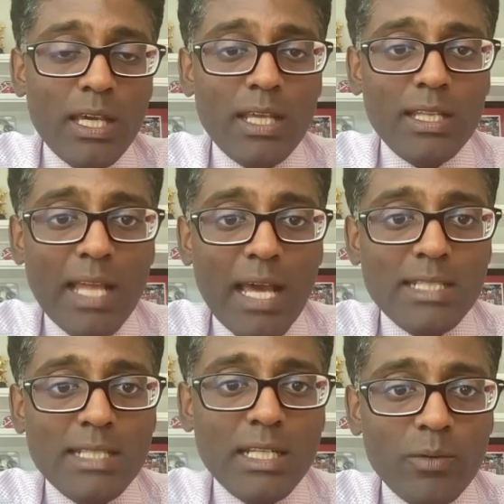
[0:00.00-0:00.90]
and the
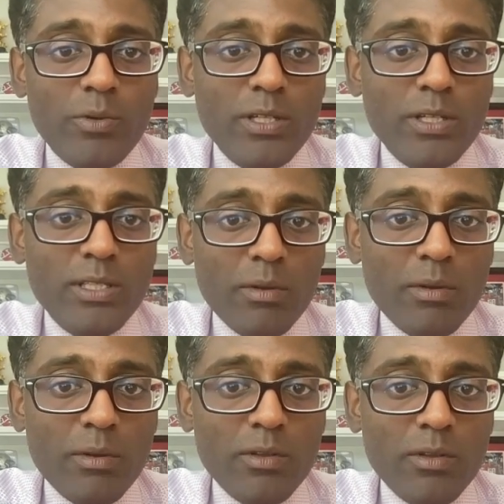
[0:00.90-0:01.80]
last NFL preseason
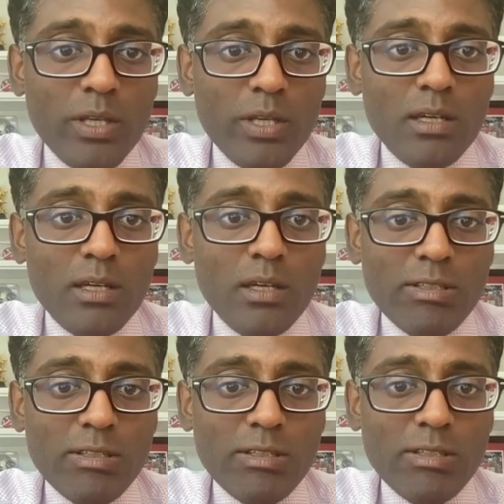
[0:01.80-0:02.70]
game of the week on
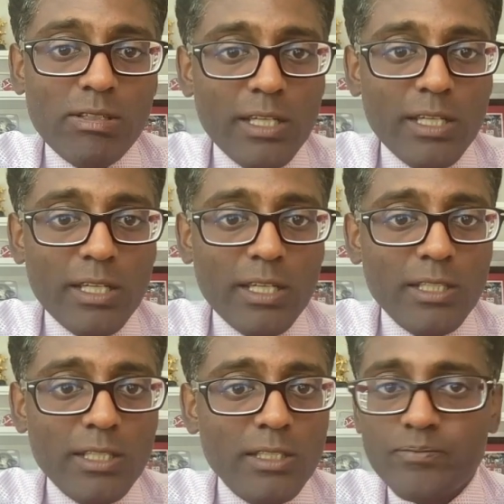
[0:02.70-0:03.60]
the Giants in
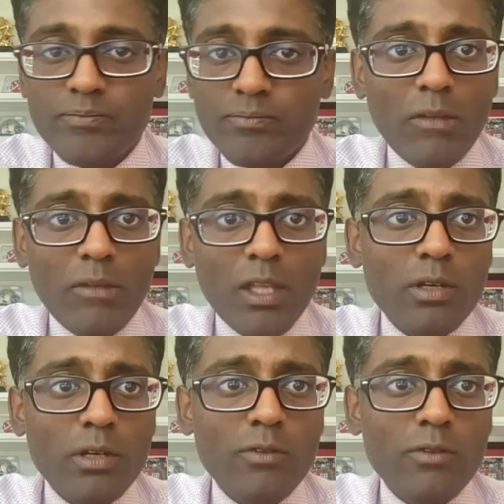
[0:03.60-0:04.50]
Vegas.
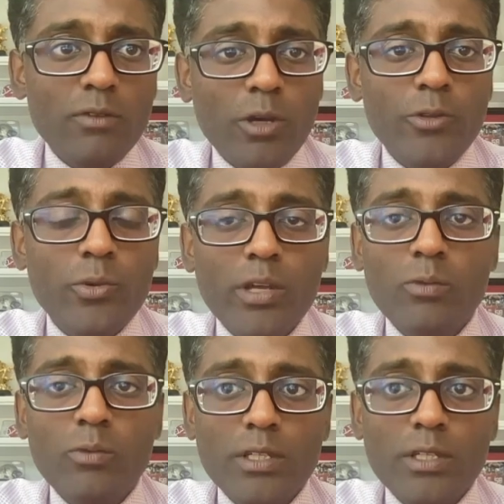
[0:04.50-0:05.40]
Looking forward to go
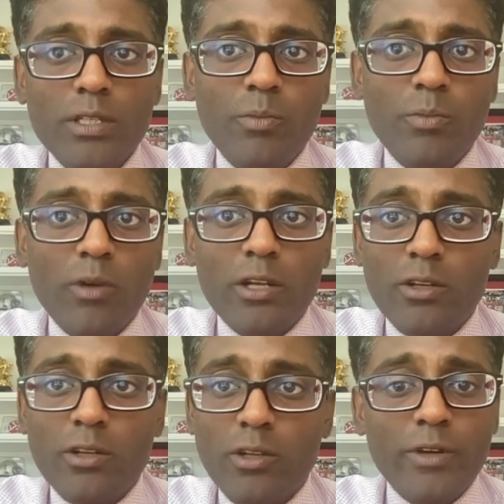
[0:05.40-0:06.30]
3-1 this football week.
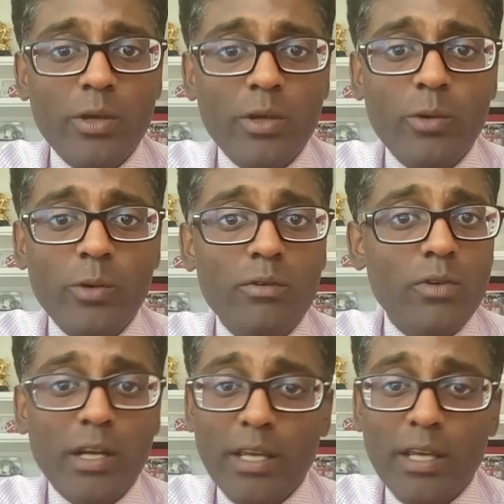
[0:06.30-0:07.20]
Don't forget, we went,
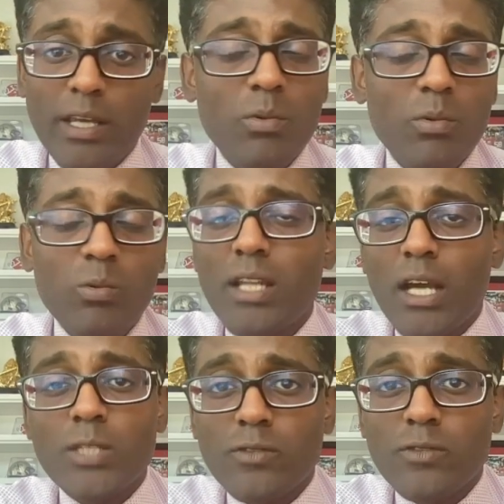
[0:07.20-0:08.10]
again, number one in
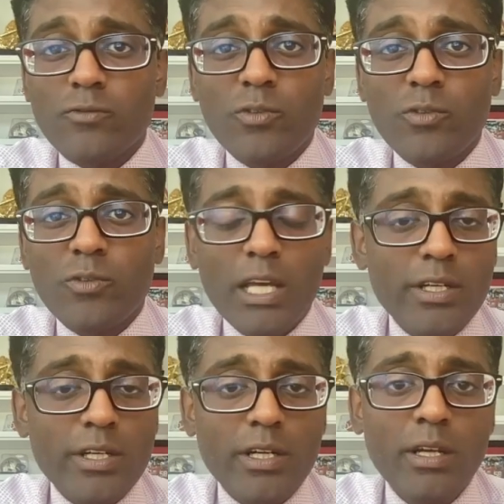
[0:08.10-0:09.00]
Doc Sports in football
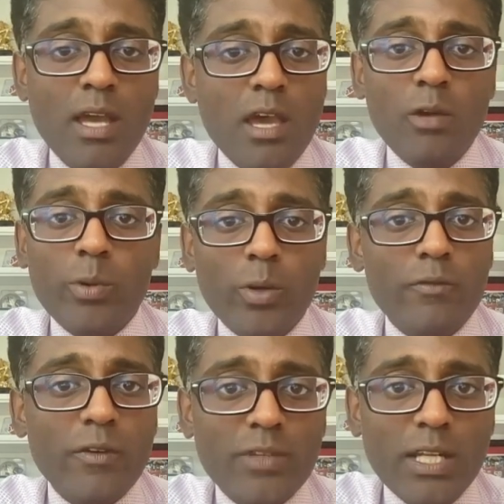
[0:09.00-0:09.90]
last year. We
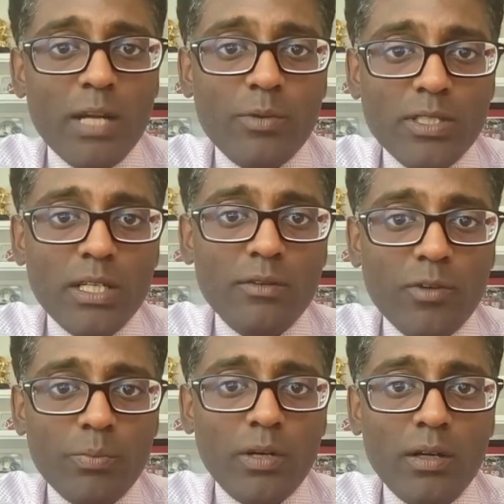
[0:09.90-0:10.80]
went 59% in
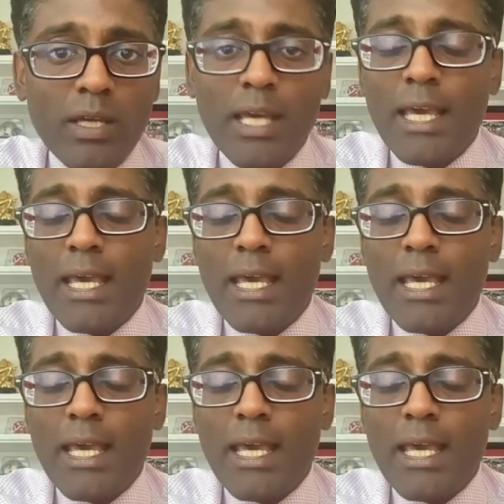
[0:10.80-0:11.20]
football,